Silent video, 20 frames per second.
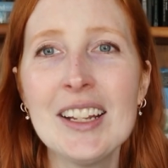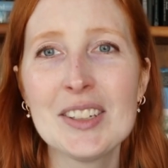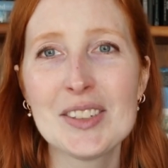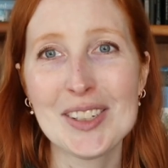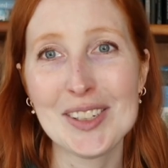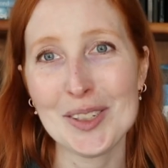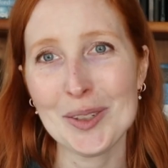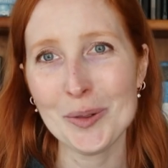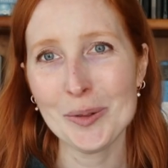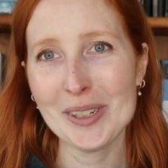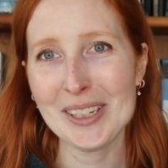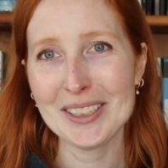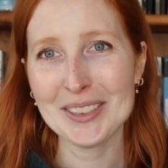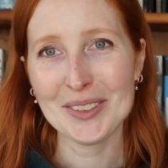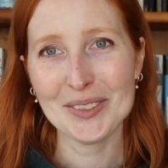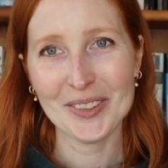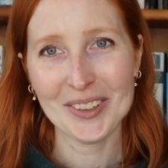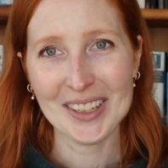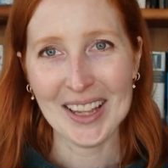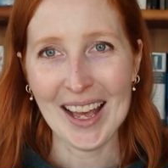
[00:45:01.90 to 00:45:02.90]
2 weeks
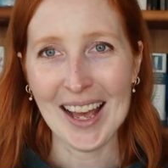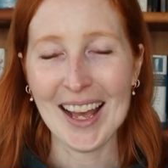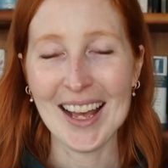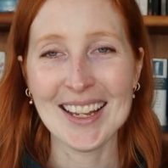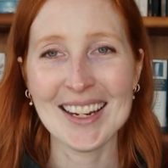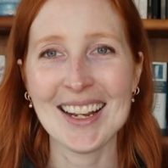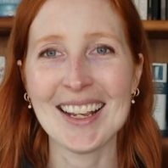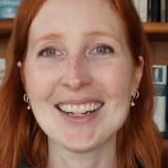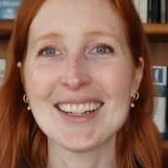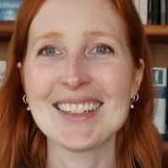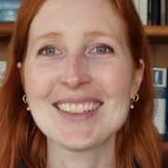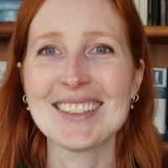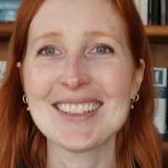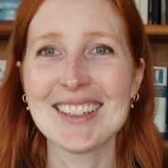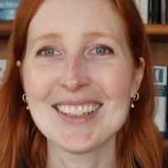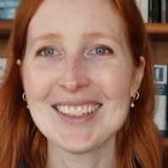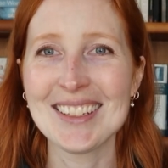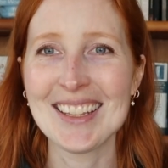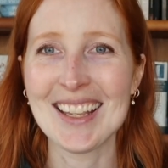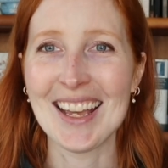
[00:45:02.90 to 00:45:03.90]
for that. And
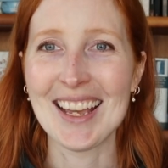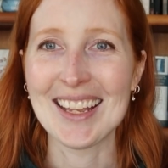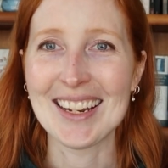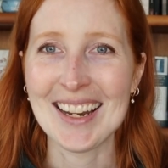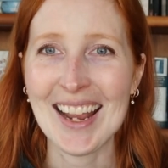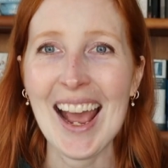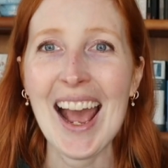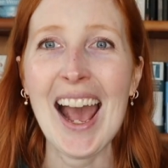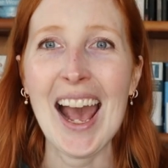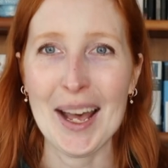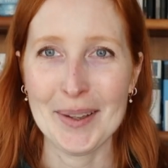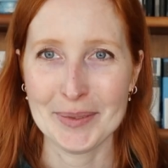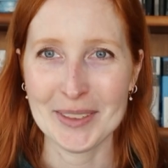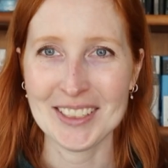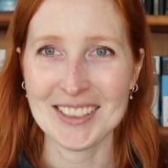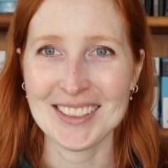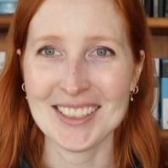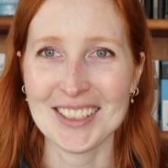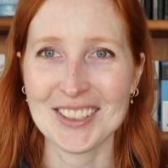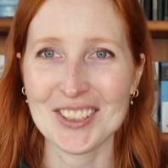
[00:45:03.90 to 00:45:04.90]
until then, happy
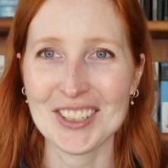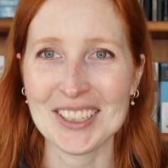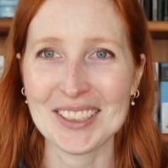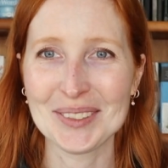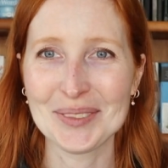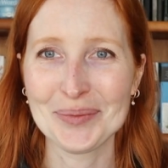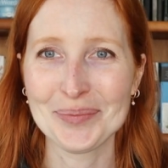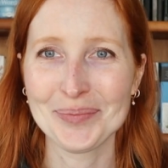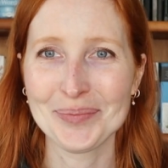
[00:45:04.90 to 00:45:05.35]
stitching.